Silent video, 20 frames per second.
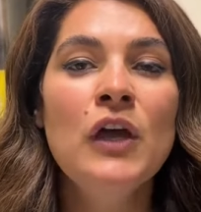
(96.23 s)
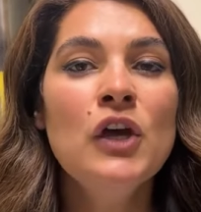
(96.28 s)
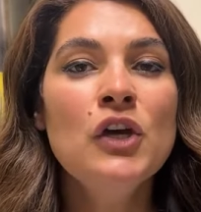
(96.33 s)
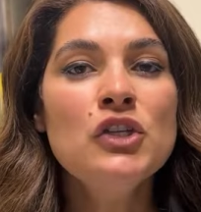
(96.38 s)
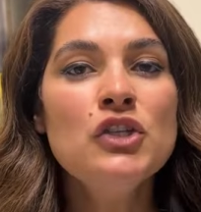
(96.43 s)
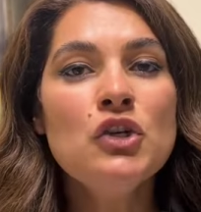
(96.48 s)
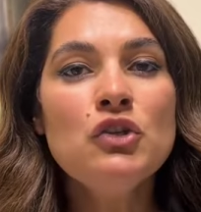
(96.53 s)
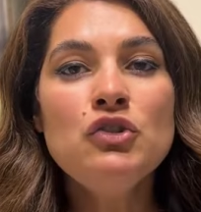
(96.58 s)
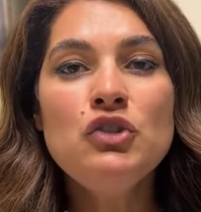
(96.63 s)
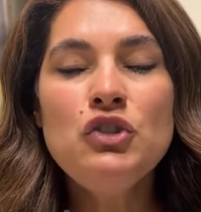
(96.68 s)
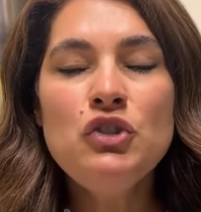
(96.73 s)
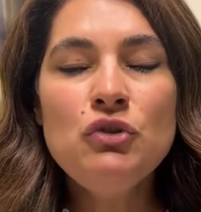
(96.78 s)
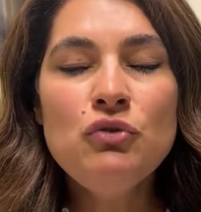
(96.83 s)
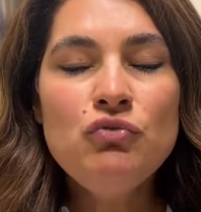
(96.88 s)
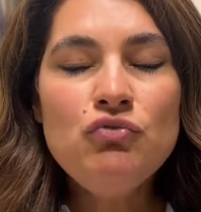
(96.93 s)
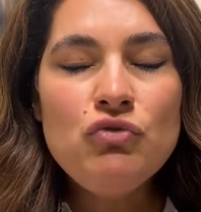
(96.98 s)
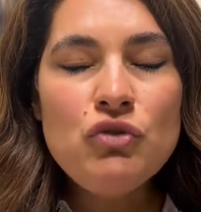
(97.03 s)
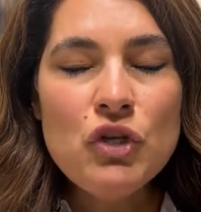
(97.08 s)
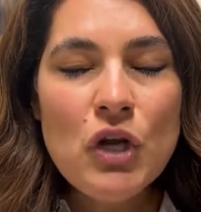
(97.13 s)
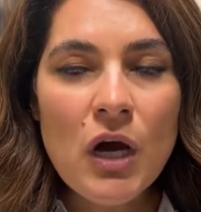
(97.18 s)
So do
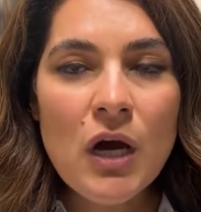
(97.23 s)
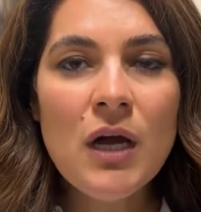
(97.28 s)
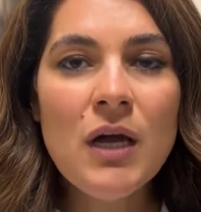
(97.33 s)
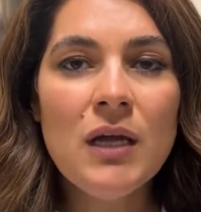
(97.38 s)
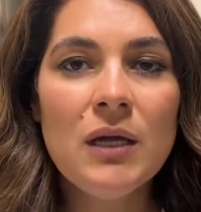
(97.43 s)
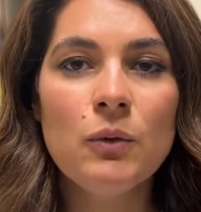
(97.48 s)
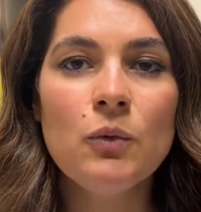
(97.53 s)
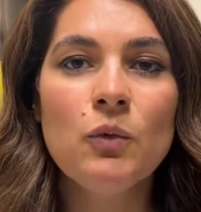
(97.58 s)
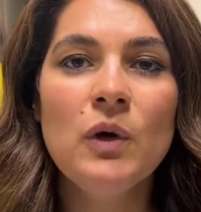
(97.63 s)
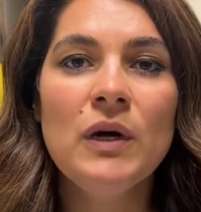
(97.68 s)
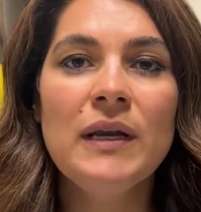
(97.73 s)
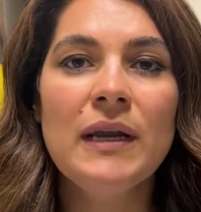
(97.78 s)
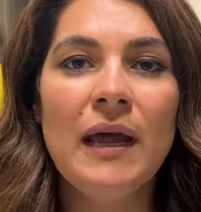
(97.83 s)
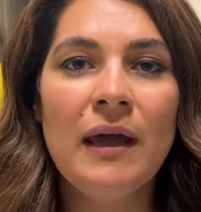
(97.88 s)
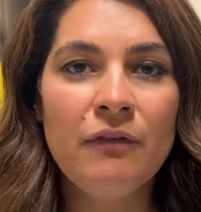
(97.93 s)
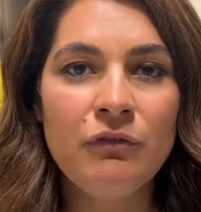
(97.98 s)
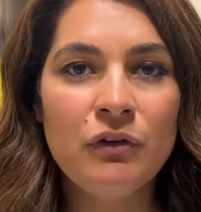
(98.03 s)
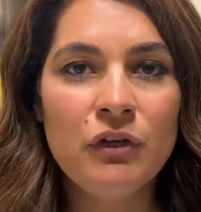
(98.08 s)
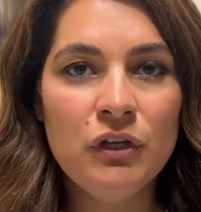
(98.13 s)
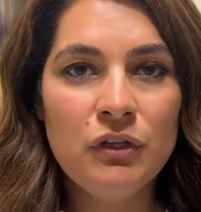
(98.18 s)
not,
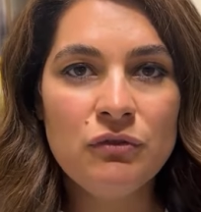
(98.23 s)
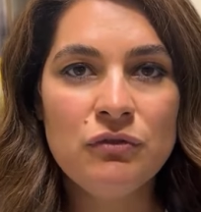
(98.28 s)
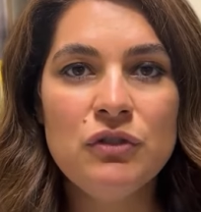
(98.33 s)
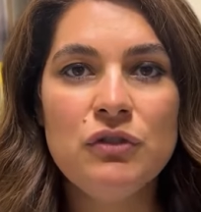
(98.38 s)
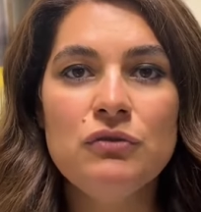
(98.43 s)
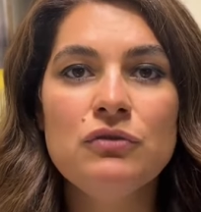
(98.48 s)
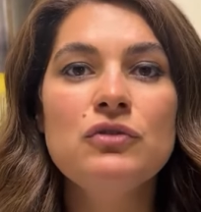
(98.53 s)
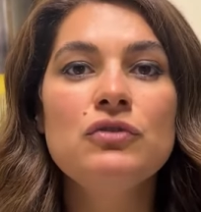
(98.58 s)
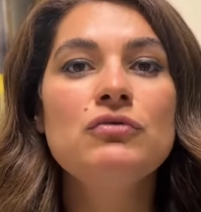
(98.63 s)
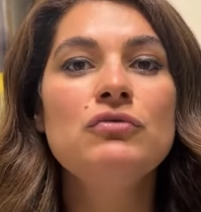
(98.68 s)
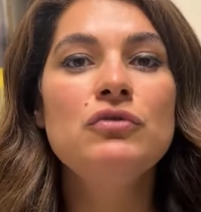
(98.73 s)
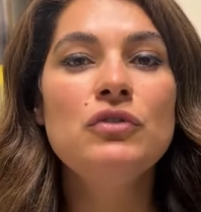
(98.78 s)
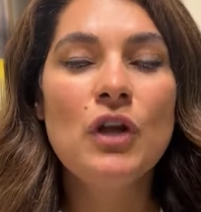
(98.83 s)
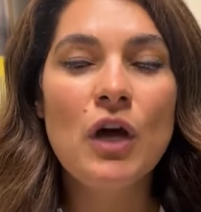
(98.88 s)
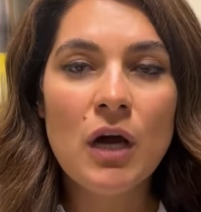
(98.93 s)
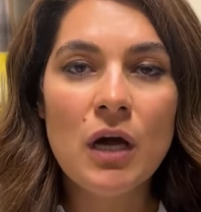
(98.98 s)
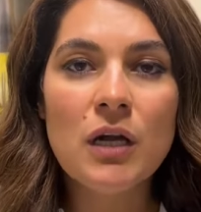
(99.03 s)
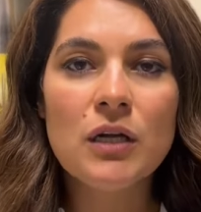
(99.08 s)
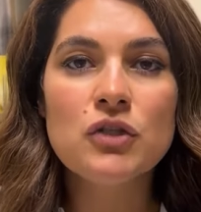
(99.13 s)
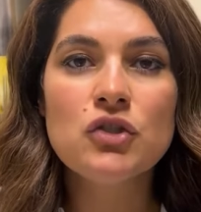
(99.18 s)
whatever you do, do
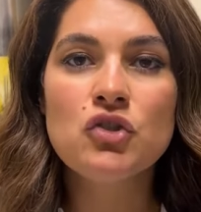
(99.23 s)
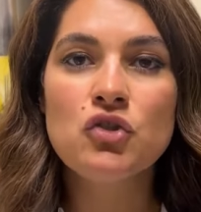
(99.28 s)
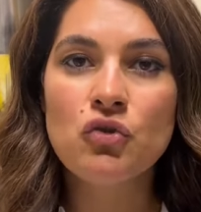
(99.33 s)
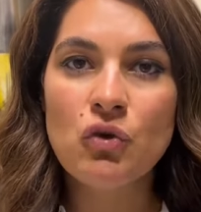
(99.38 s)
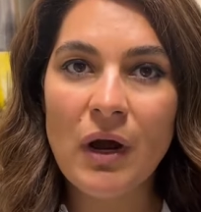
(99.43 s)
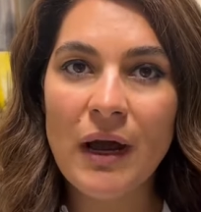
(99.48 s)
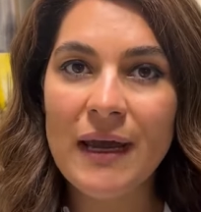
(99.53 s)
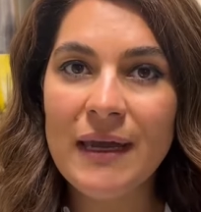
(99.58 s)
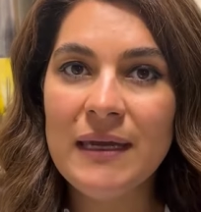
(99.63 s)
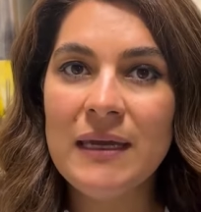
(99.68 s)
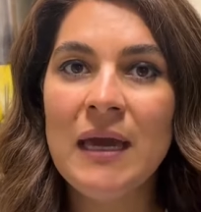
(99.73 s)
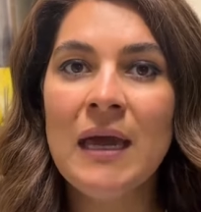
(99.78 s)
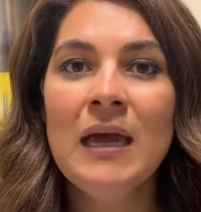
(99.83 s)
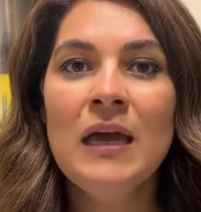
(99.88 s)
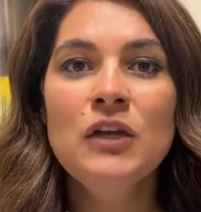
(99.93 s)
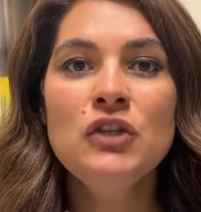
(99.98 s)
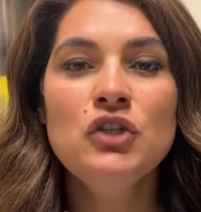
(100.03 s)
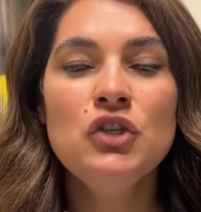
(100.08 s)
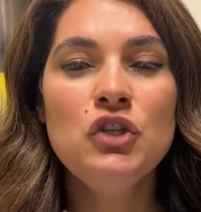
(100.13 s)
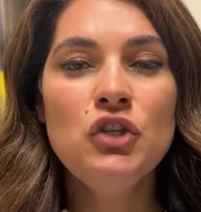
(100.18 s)
not try
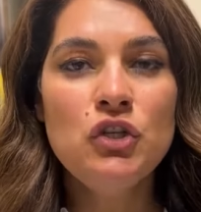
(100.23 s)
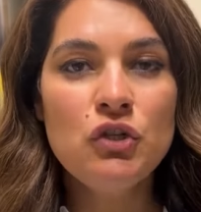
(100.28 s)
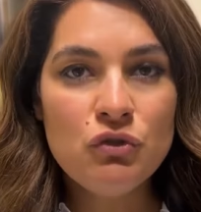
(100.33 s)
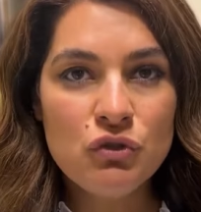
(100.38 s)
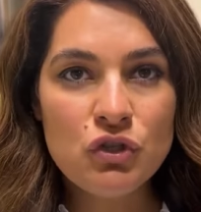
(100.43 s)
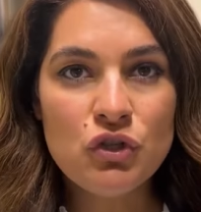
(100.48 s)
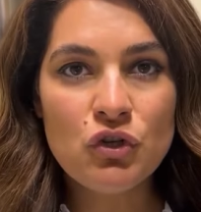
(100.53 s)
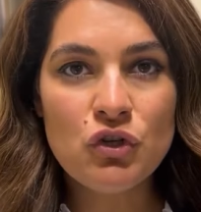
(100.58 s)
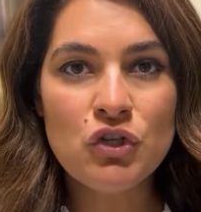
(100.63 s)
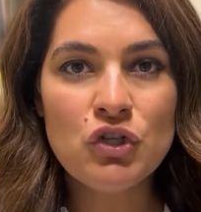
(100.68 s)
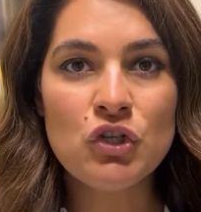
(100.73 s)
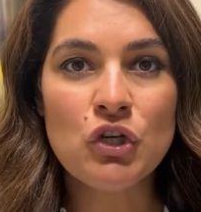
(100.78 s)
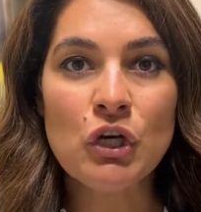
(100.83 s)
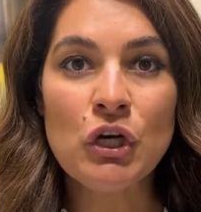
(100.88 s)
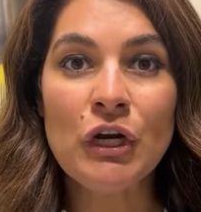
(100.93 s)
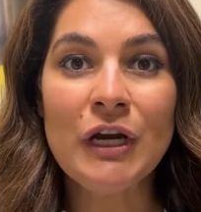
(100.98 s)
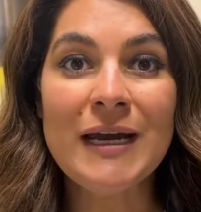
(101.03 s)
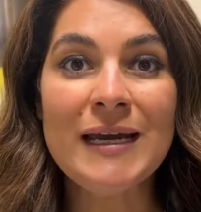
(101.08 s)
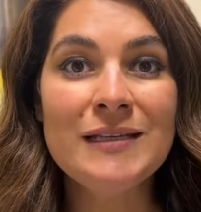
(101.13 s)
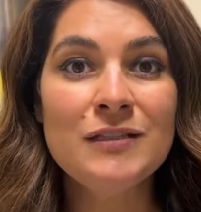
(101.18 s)
to use your
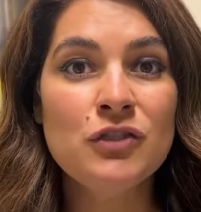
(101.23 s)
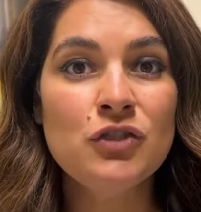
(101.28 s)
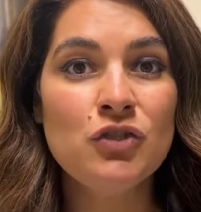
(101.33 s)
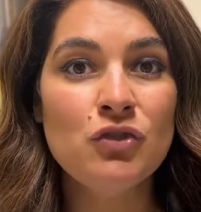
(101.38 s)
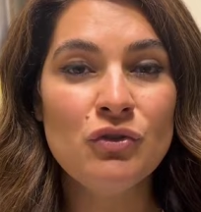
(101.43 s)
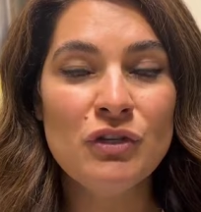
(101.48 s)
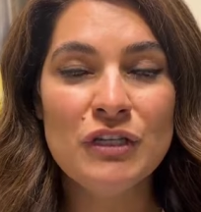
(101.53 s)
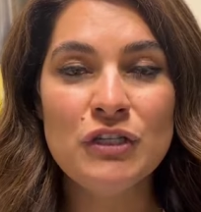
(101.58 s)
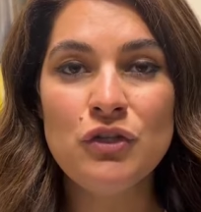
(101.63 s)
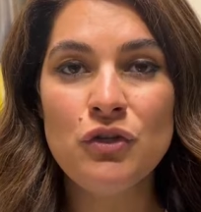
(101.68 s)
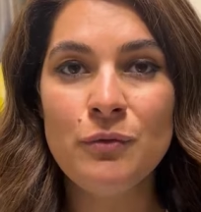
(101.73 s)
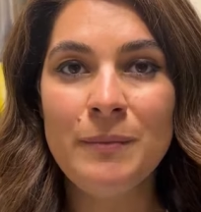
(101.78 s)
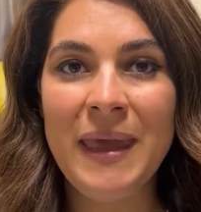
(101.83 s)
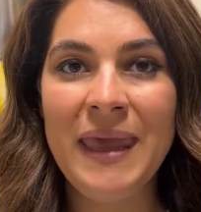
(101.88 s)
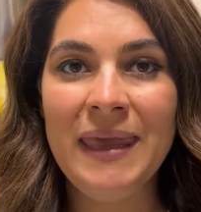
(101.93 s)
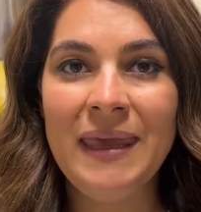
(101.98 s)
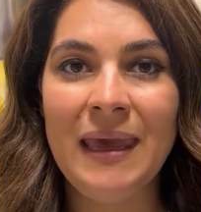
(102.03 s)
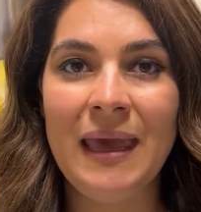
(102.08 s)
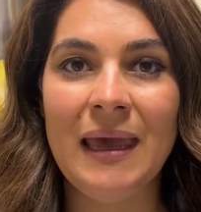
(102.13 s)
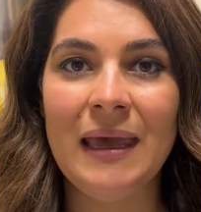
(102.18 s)
sugar as soon as you
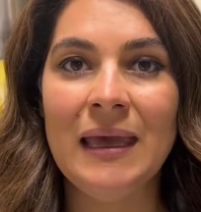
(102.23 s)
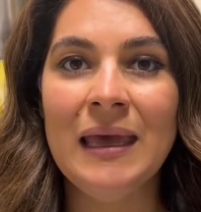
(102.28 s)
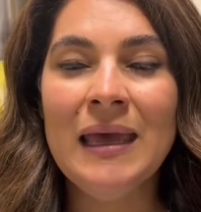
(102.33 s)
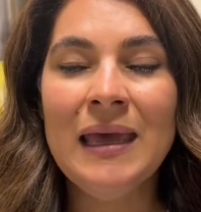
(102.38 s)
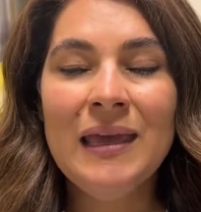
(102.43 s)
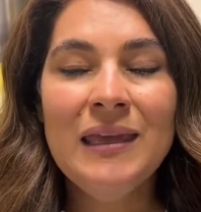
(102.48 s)
make it.